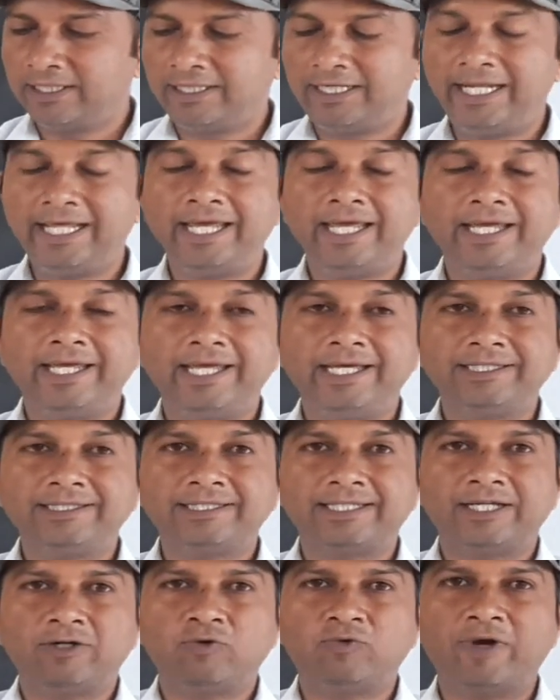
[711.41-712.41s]
lay
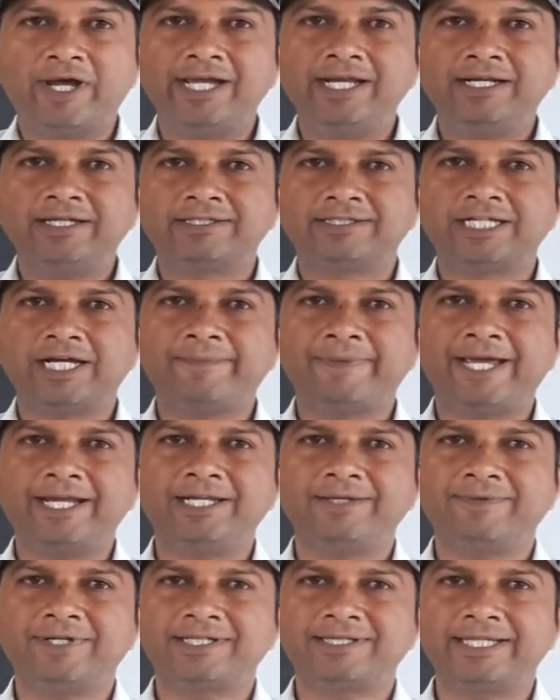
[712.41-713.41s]
eggs, while some
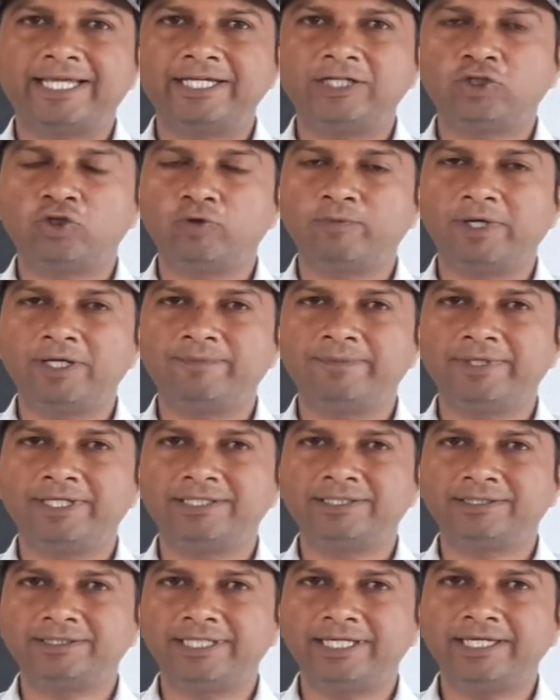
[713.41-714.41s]
animals like human beings,